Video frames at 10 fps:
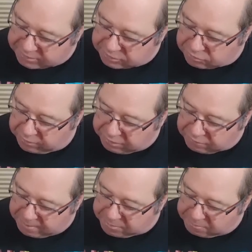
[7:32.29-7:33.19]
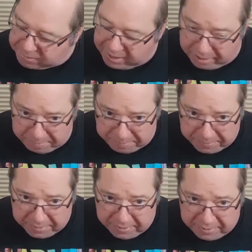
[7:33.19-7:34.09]
3 threat per player.
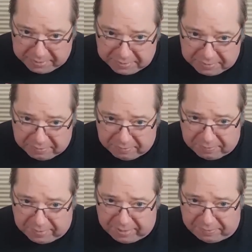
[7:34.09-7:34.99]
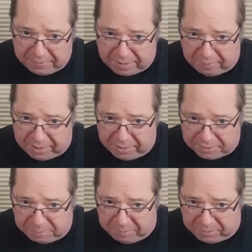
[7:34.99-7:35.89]
Well, I won't. It's people.